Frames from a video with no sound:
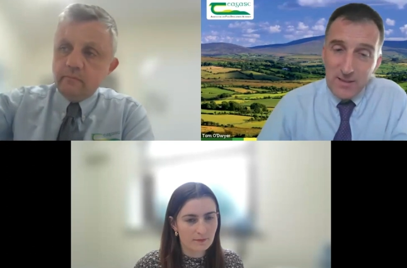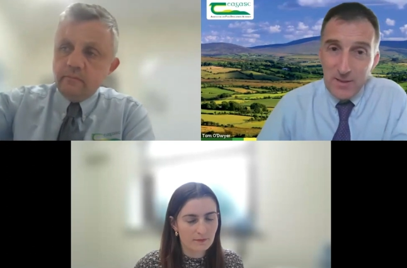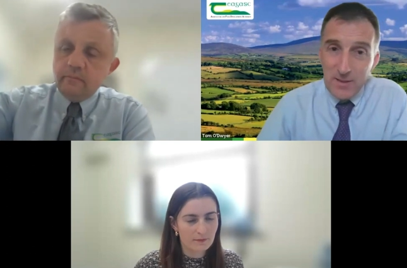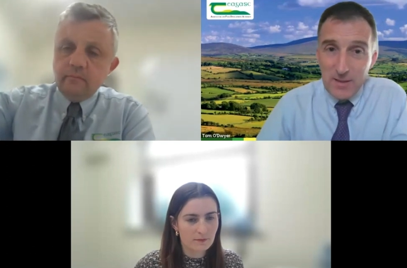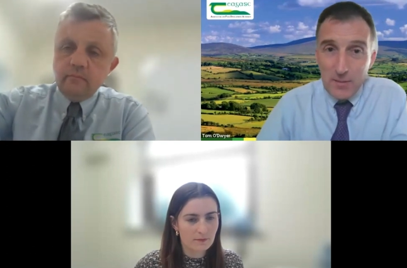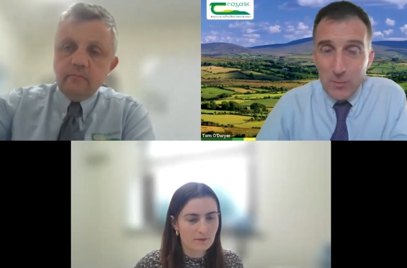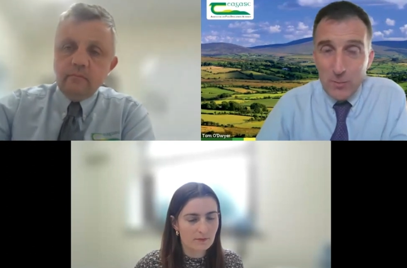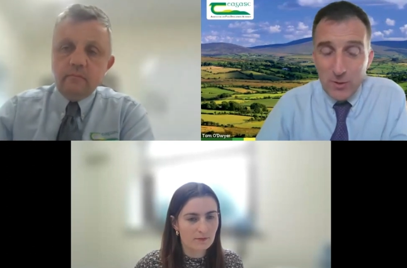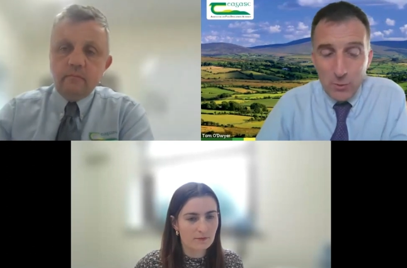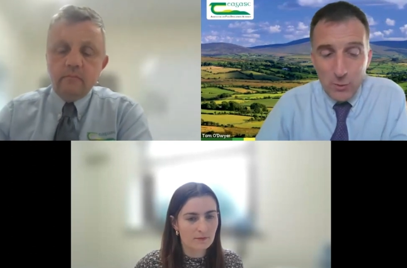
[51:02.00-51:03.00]
Speaker 1: guesstimates at the
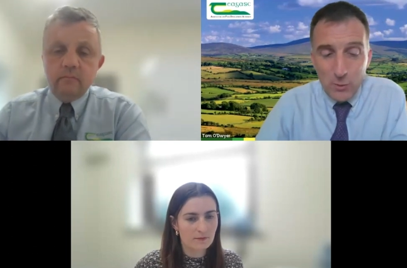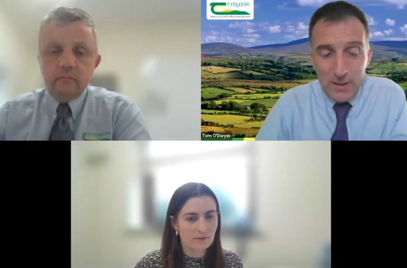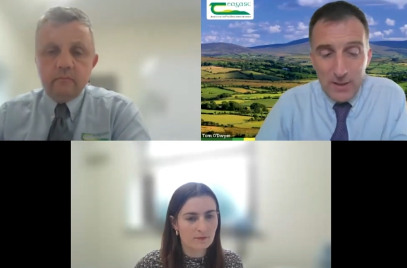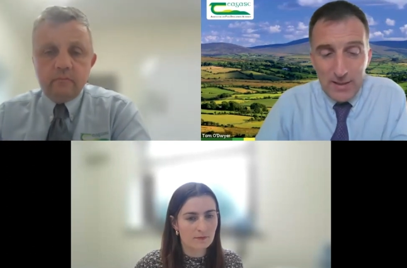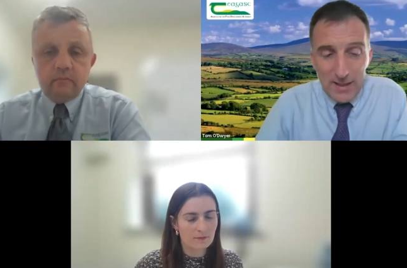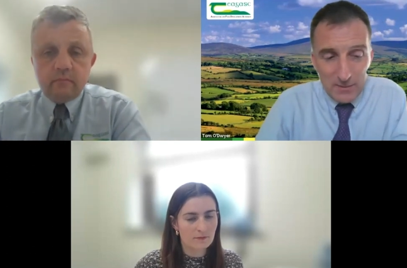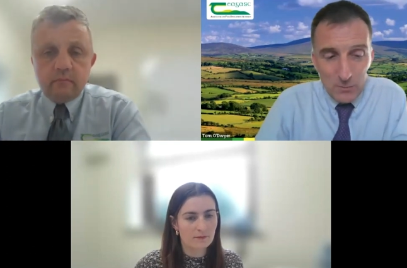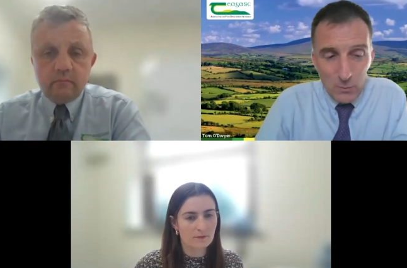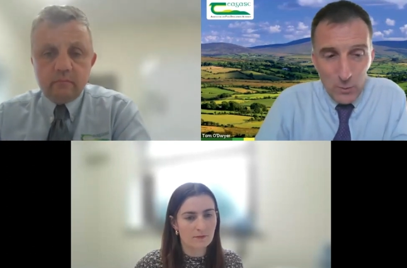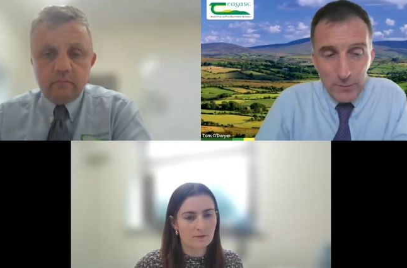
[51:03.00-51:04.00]
moment would be that
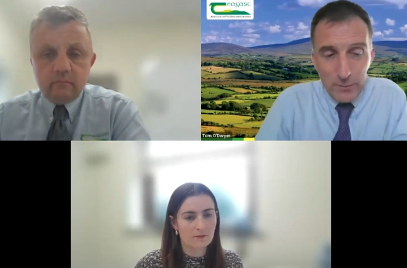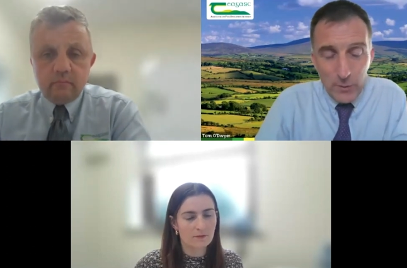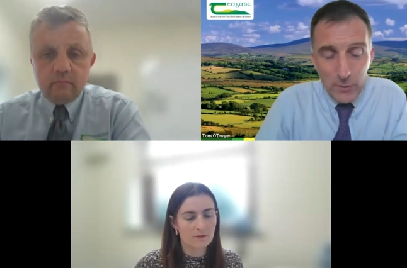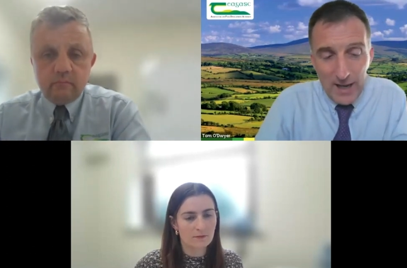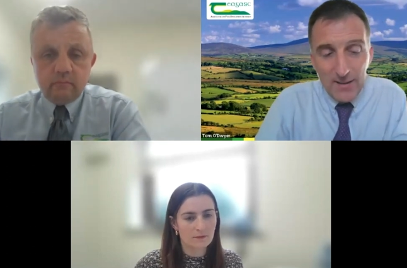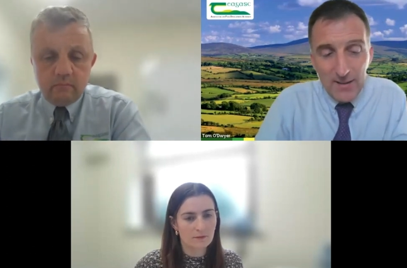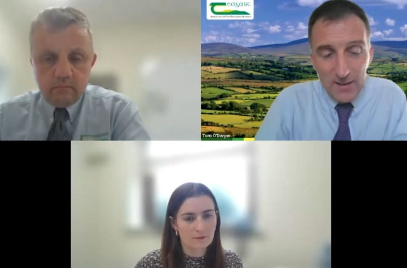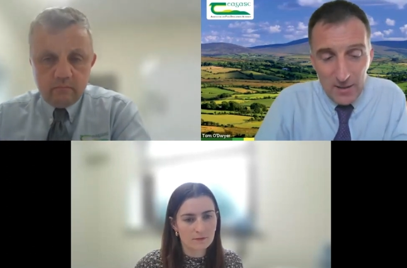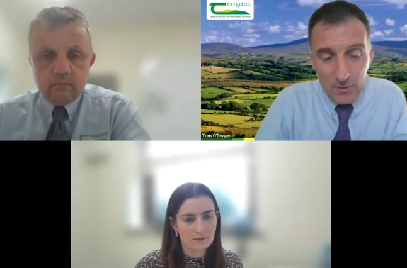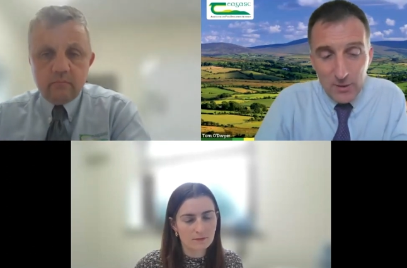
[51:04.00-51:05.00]
we, we can
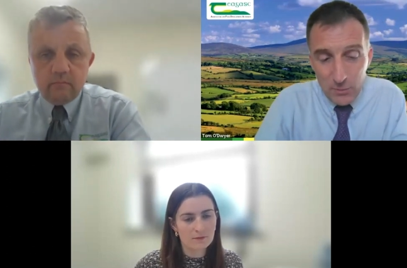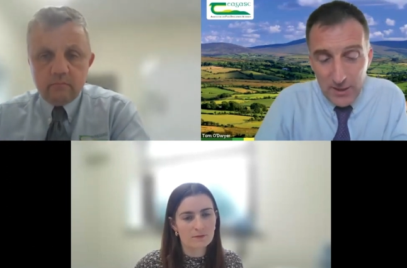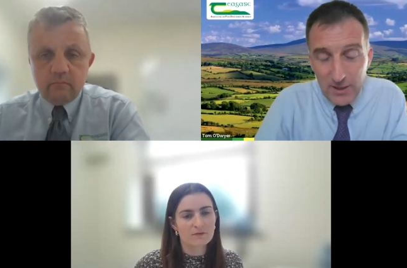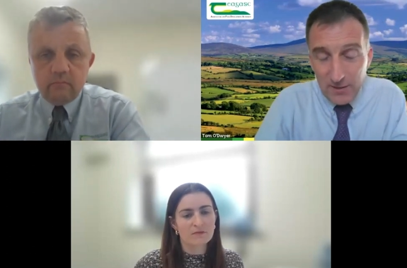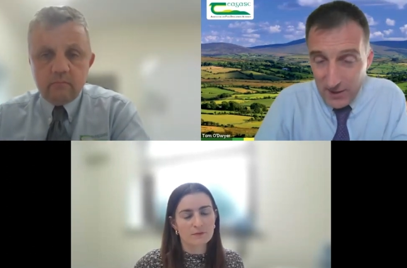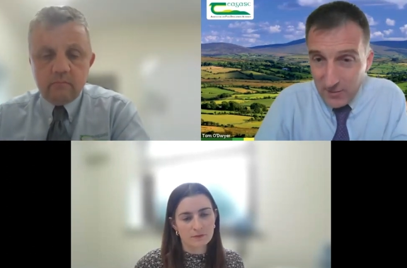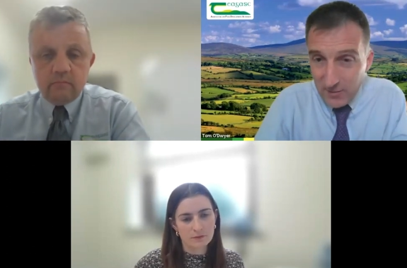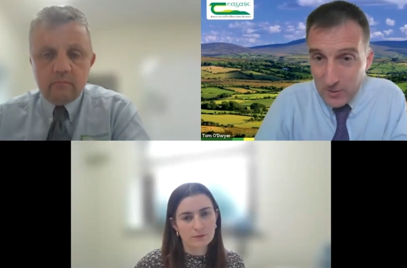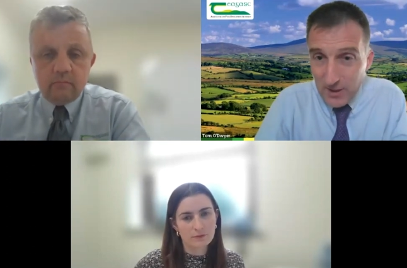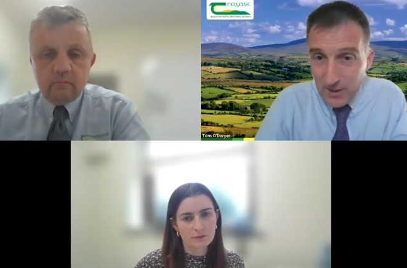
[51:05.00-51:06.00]
deliver the
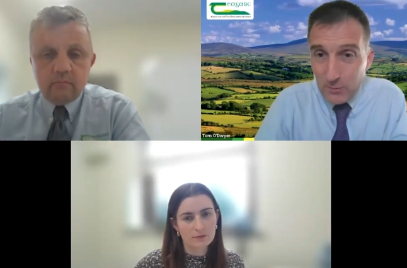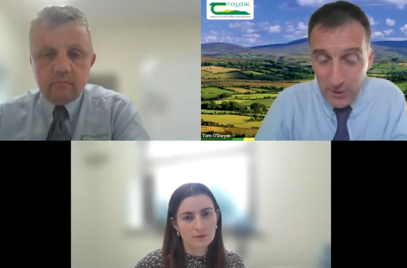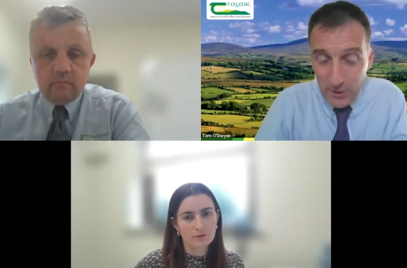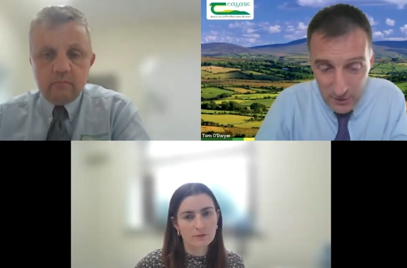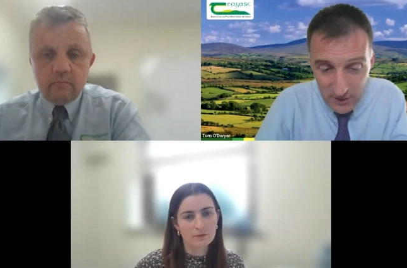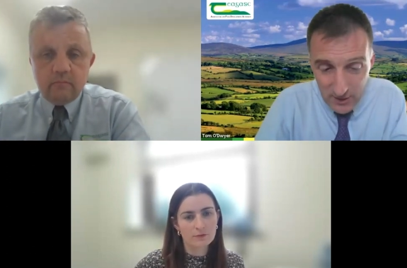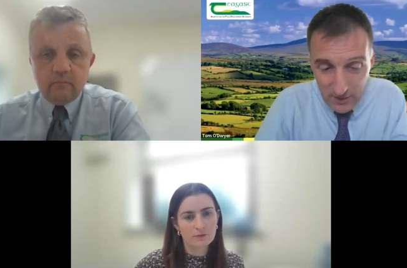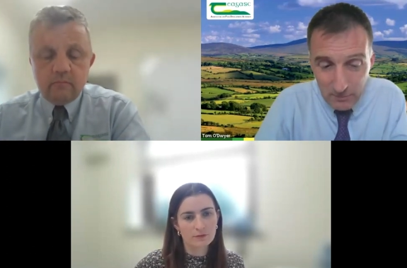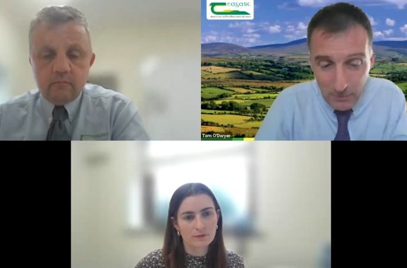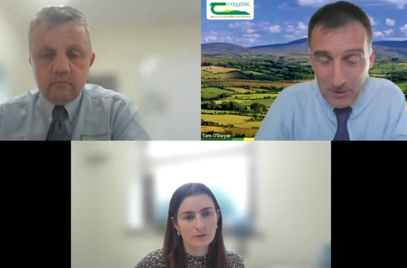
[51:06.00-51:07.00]
25%
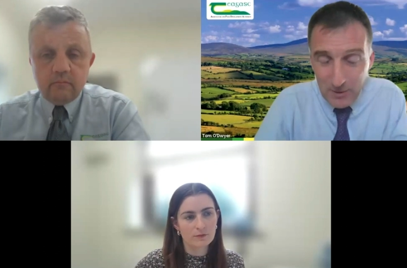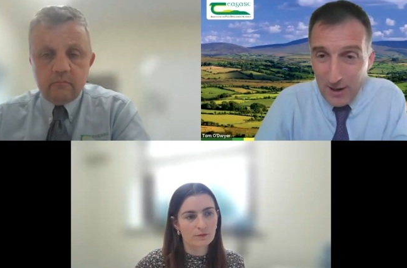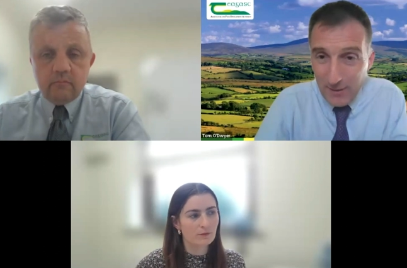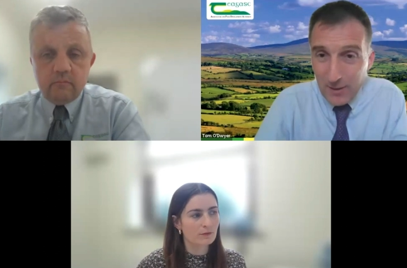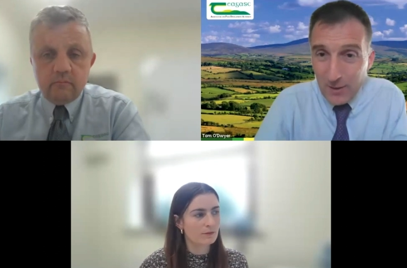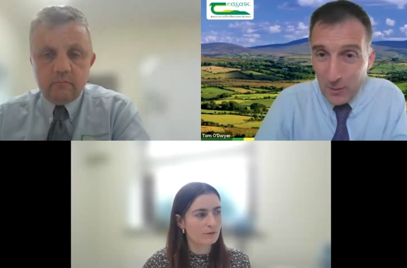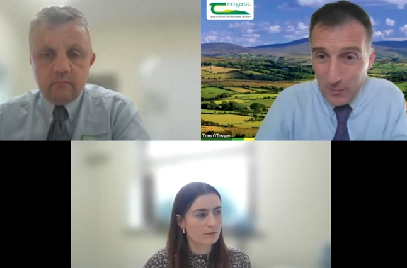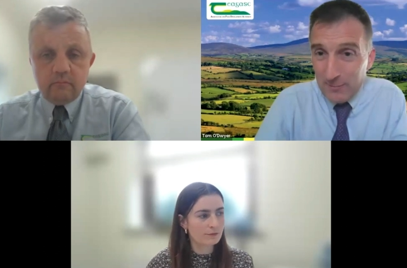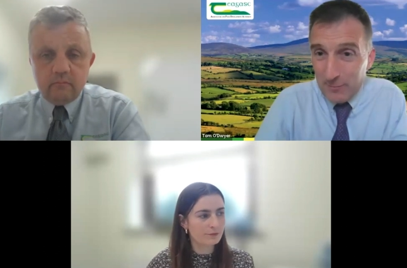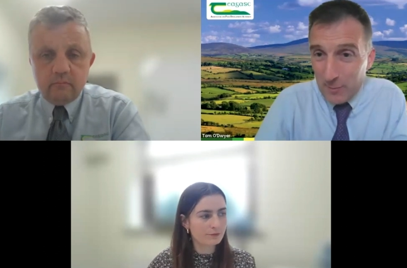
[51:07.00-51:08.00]
reduction, but there are a
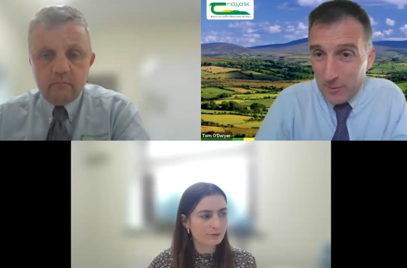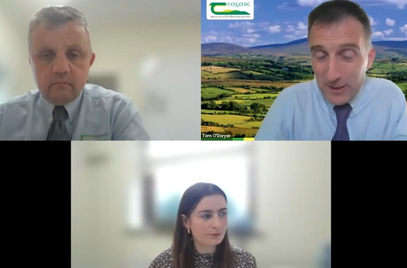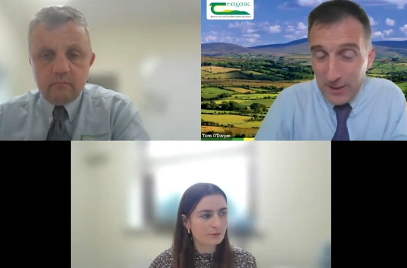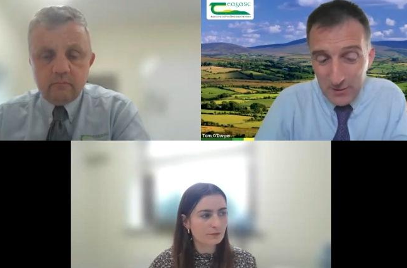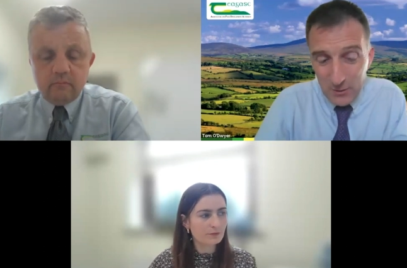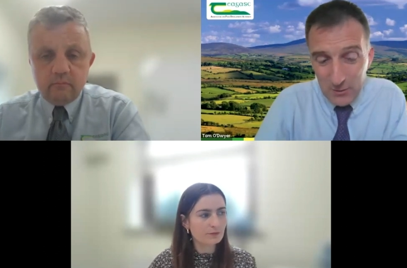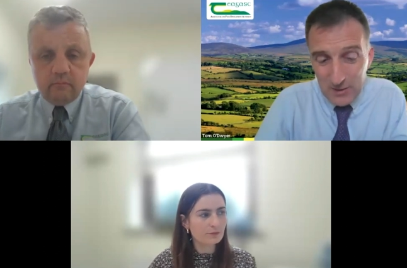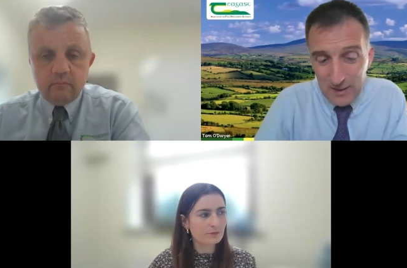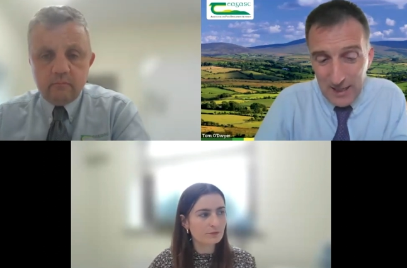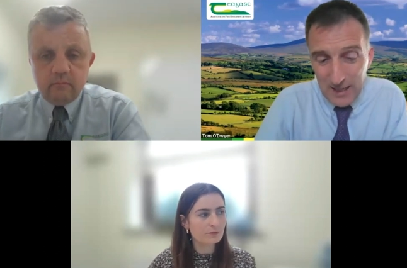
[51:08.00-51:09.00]
couple of provisos.